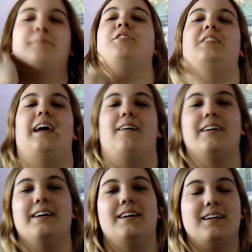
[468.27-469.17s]
I'm good now.
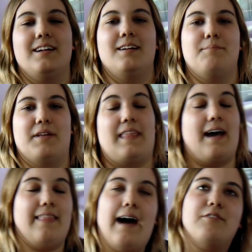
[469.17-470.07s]
But
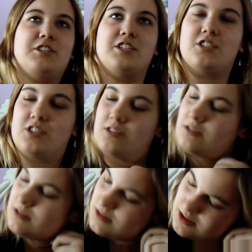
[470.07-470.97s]
that that was just